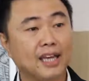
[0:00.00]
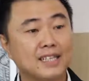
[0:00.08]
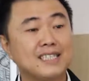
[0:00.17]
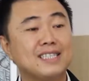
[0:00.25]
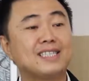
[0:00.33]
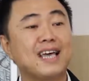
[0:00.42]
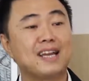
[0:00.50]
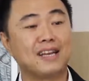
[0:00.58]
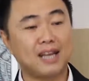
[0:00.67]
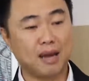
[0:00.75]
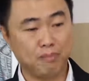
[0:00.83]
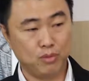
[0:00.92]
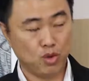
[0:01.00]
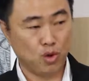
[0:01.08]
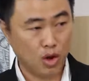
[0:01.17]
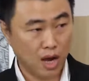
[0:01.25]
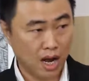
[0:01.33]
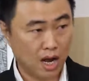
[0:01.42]
can set up
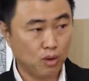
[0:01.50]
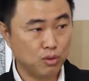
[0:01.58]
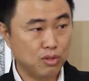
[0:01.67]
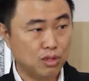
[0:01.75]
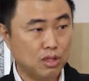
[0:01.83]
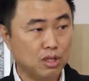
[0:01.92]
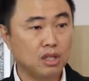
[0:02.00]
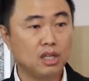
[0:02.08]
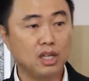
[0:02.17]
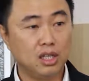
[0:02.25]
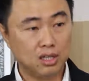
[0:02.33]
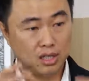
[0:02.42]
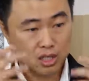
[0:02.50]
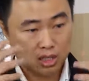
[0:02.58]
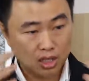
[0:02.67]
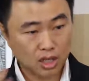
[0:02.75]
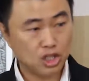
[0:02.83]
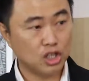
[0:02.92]
your house in
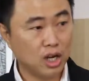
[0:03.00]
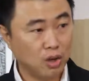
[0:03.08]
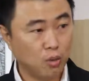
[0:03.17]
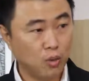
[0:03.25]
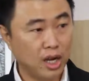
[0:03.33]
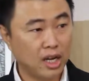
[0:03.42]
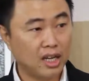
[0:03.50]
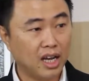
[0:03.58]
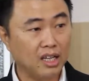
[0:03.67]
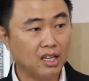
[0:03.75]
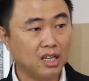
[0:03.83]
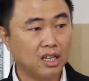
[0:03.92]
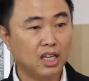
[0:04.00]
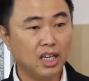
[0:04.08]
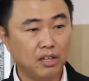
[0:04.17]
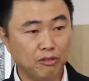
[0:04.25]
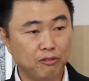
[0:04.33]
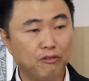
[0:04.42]
such a way that
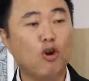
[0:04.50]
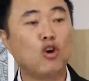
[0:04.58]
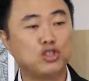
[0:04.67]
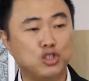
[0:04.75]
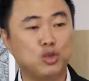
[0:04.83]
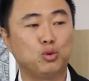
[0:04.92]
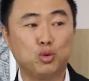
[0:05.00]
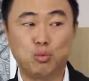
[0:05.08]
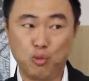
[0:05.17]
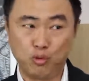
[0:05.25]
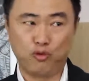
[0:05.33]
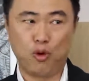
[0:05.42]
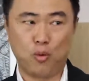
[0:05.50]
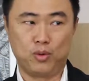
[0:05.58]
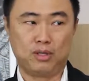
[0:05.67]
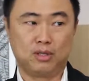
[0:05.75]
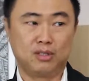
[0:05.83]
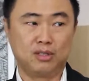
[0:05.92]
it forces you to move forward.